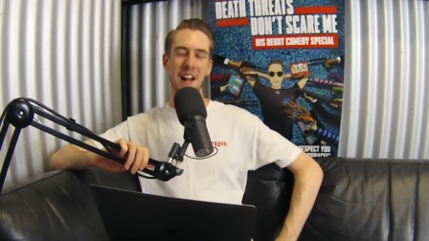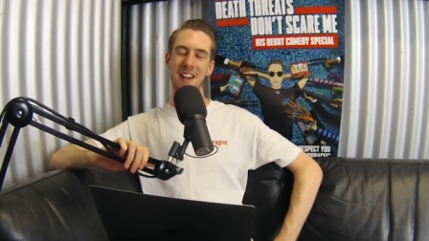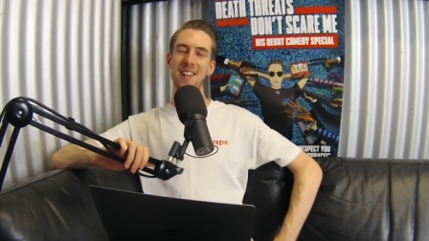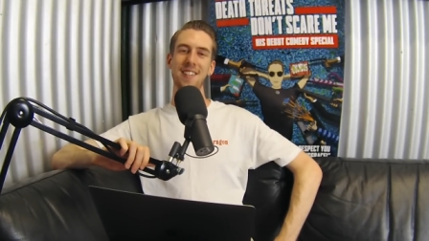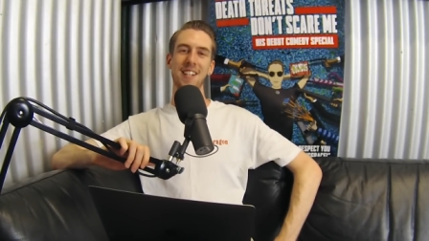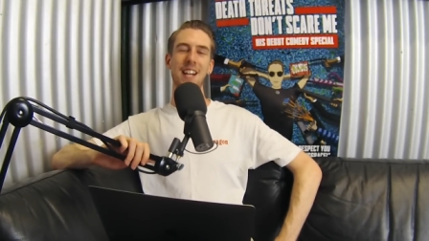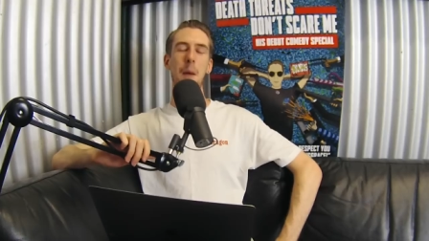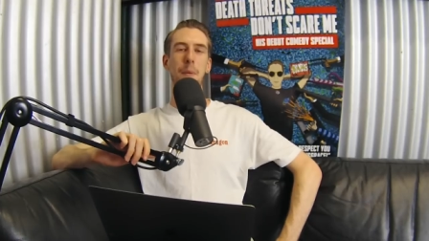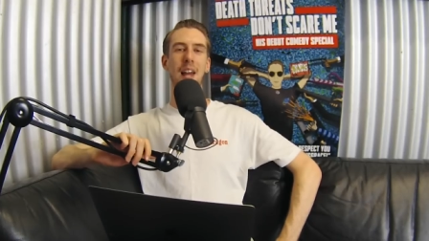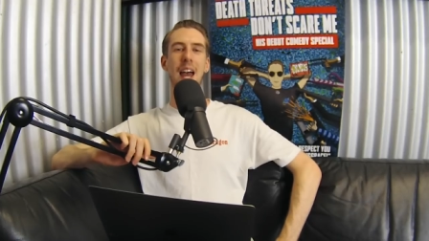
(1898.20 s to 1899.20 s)
There's a
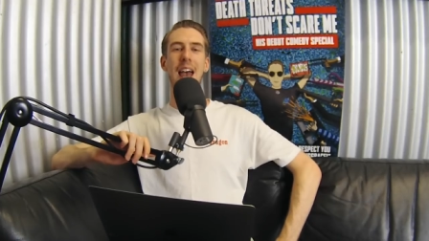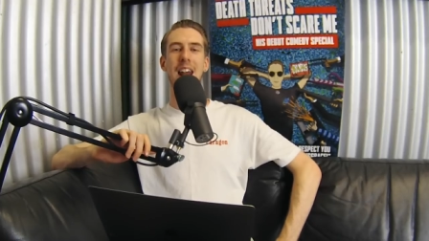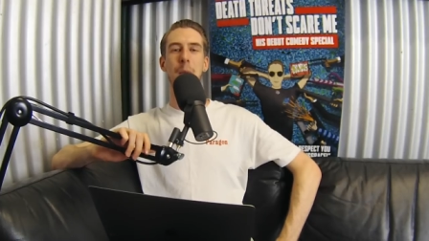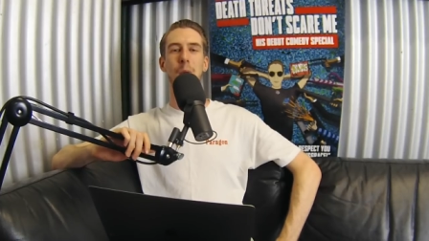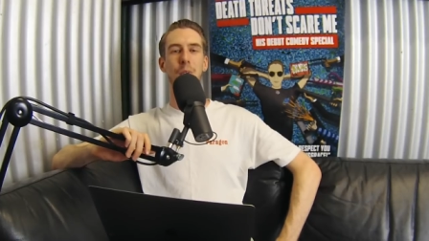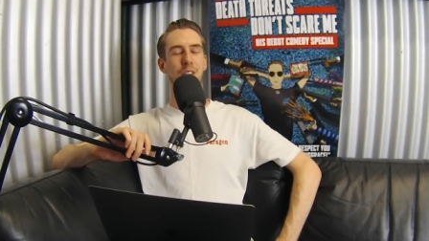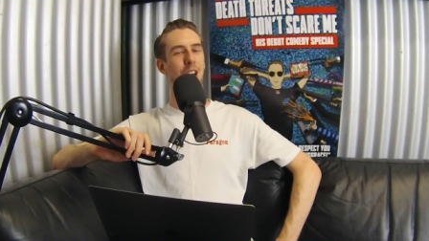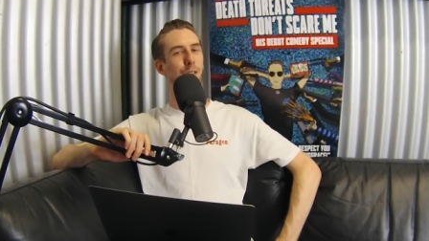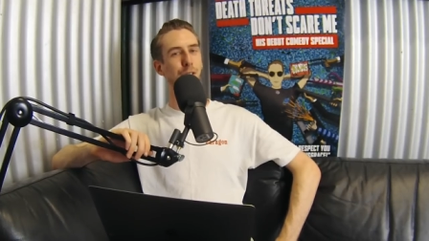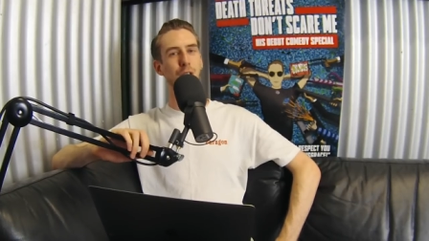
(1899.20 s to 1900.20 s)
couple of animals and
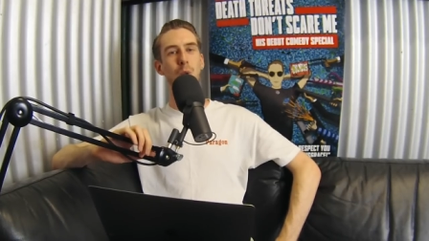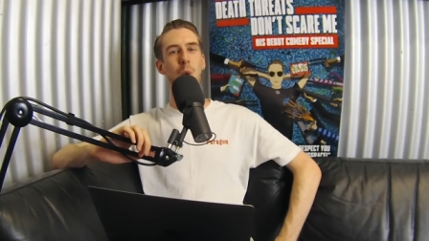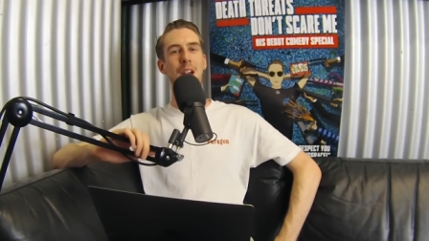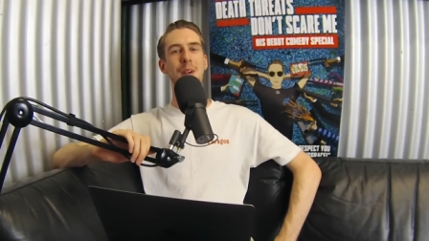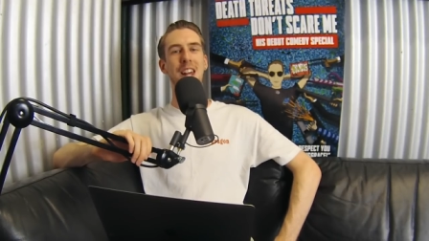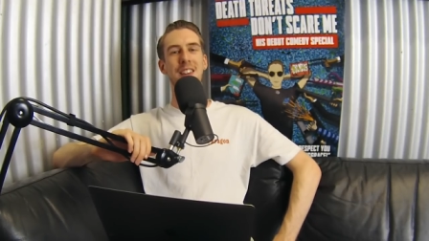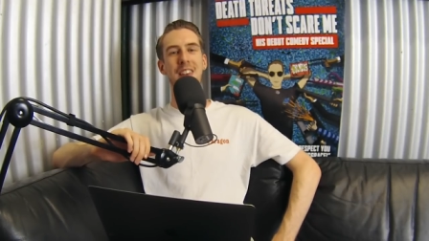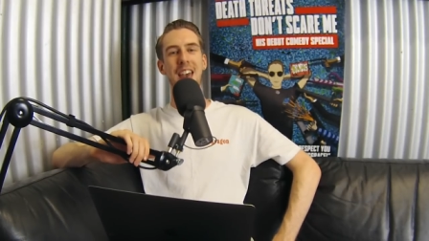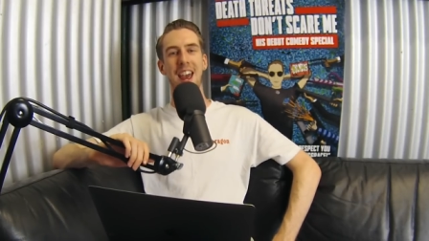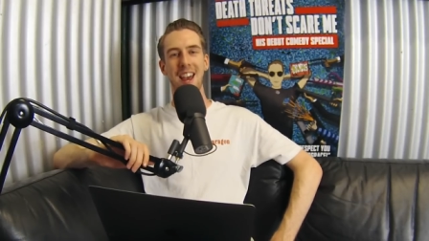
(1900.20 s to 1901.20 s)
a few women in
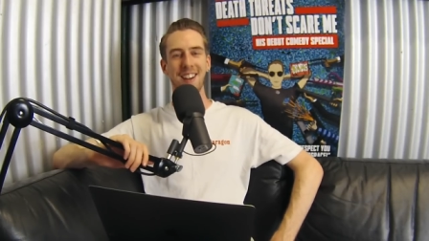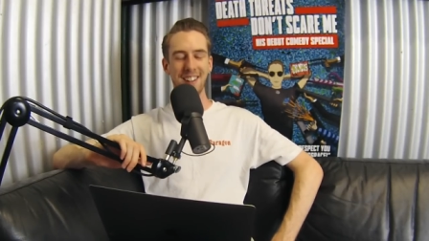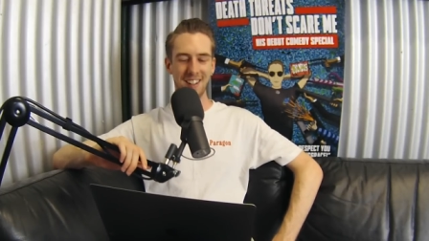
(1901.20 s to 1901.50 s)
there.